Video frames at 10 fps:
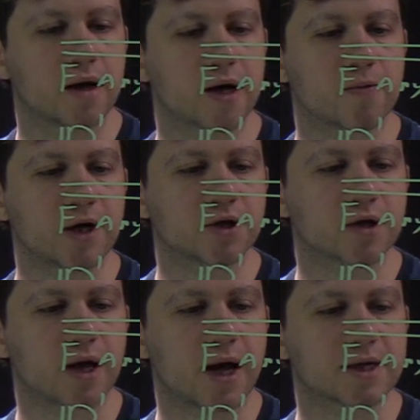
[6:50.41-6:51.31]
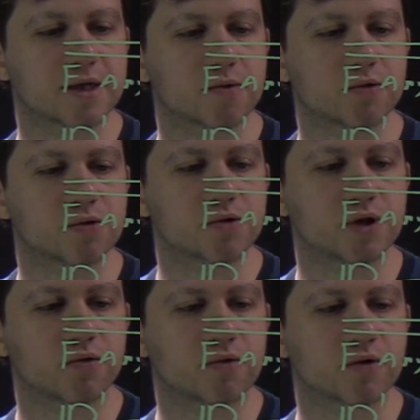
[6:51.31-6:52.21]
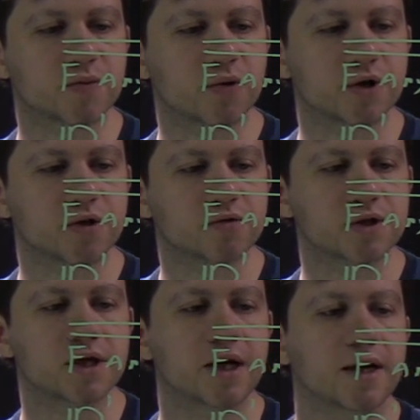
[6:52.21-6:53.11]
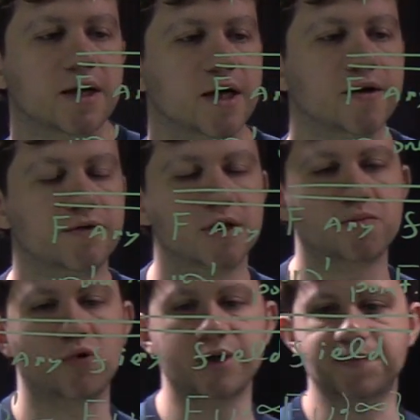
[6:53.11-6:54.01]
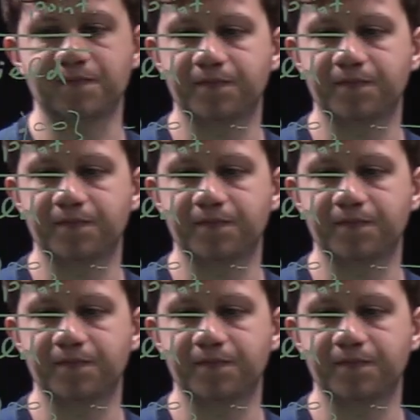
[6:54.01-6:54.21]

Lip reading: equation x equal to 0 corresponding to this infinite point.